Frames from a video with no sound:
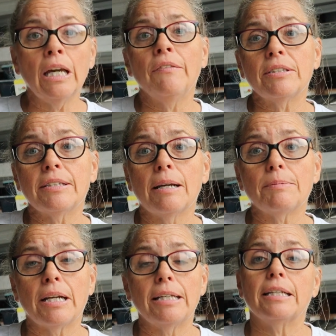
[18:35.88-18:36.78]
And the
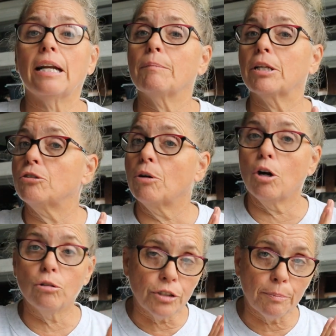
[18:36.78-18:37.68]
steps that I did, I'm going to do a
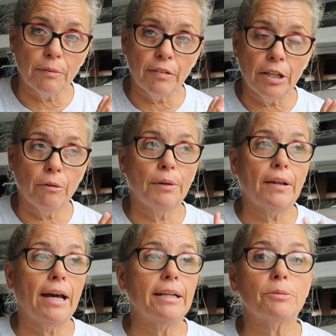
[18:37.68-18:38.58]
whole separate video
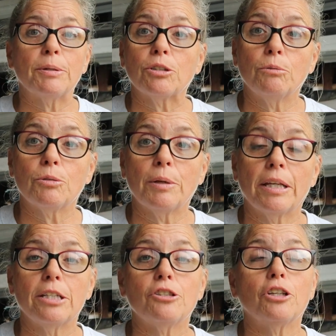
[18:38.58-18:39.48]
on that, especially once we
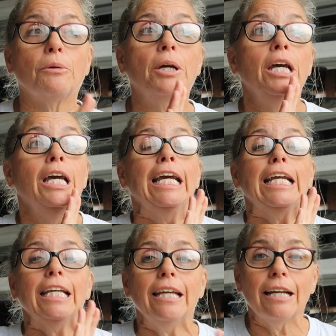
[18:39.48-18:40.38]
get it. So
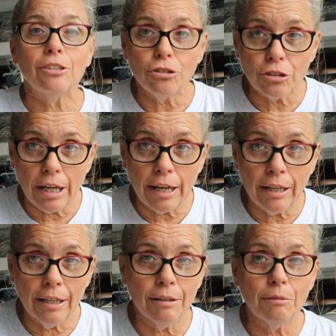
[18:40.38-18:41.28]

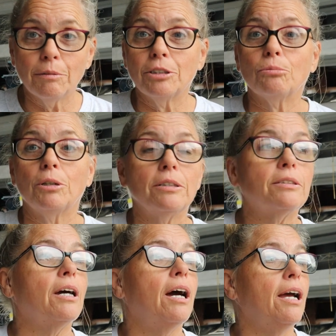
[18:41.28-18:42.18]
yesterday, which
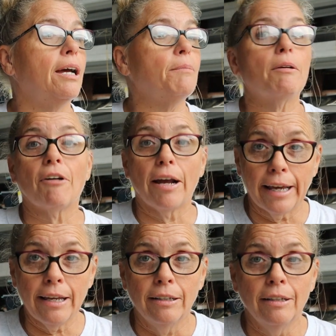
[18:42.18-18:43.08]
was
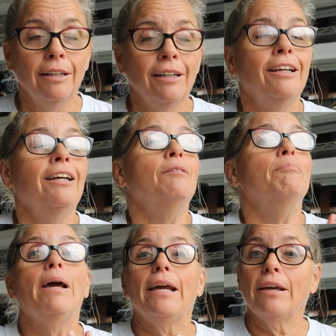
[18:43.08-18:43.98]
Friday,
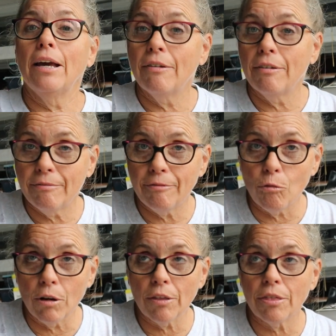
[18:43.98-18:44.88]
May
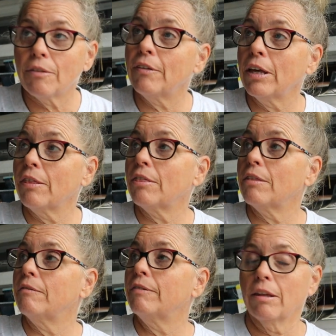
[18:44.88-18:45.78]
5th,
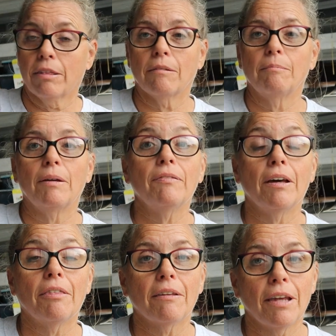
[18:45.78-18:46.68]

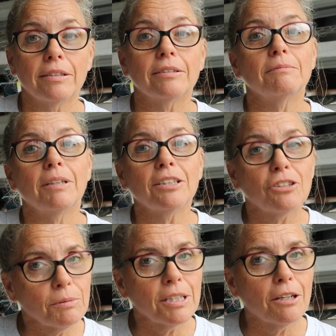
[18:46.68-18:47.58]
yes,
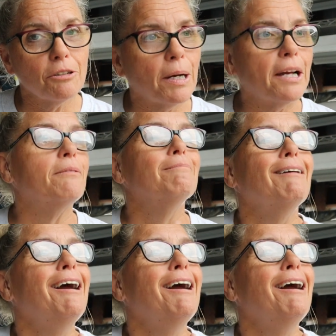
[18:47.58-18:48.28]
yesterday was Cinco de Mayo.